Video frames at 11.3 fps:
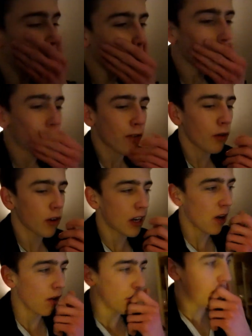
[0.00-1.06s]
everyone
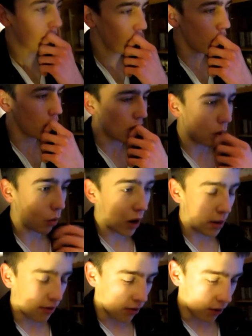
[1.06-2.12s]
to you before then, way
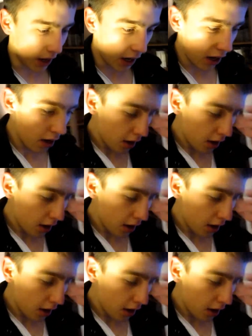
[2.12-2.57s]
before then.